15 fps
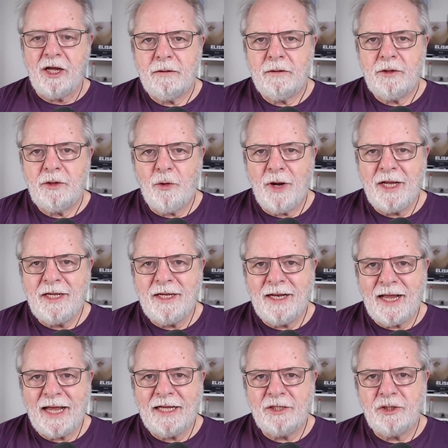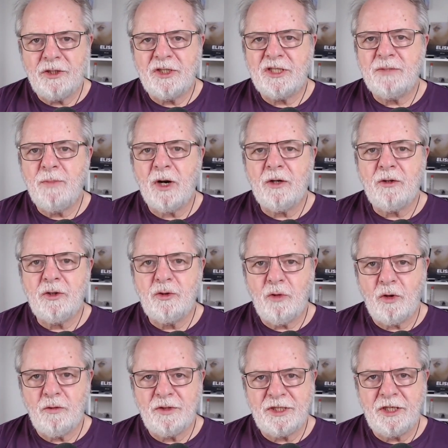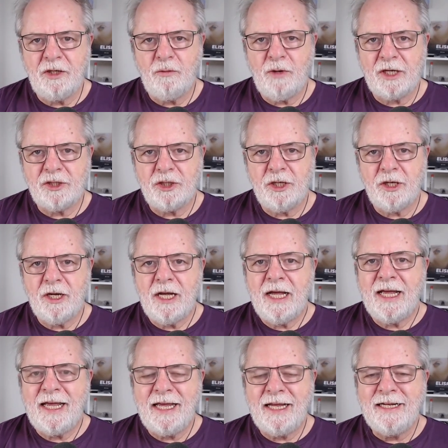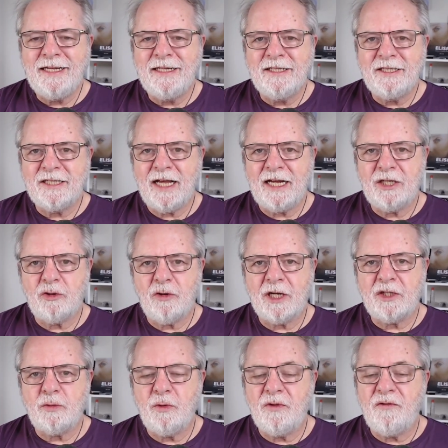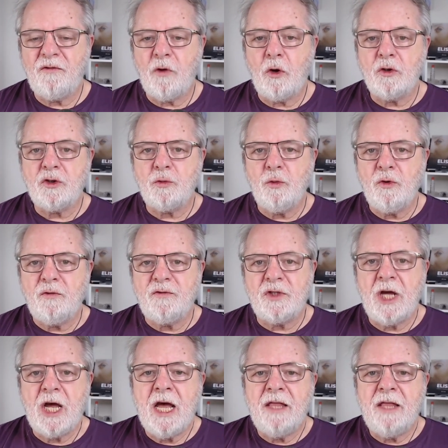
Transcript: Ukrainian agents smuggled drones into Russia hidden inside trucks with false roofs